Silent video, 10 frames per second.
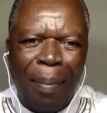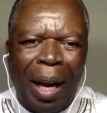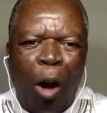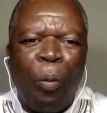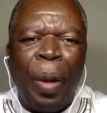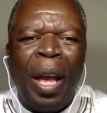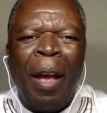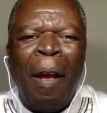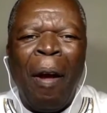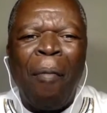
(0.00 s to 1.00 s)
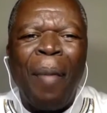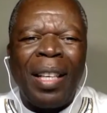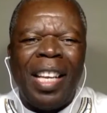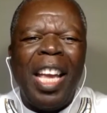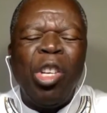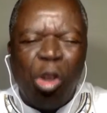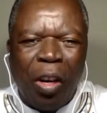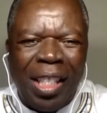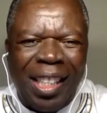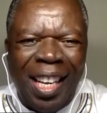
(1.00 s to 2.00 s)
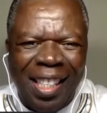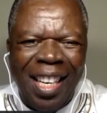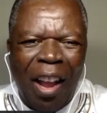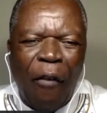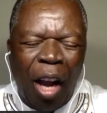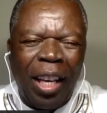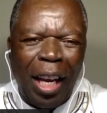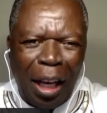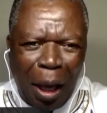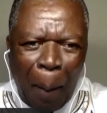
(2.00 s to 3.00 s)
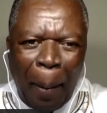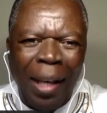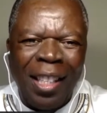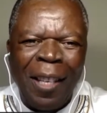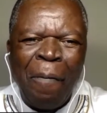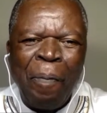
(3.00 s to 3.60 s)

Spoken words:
But I'll be much interested if I can keep it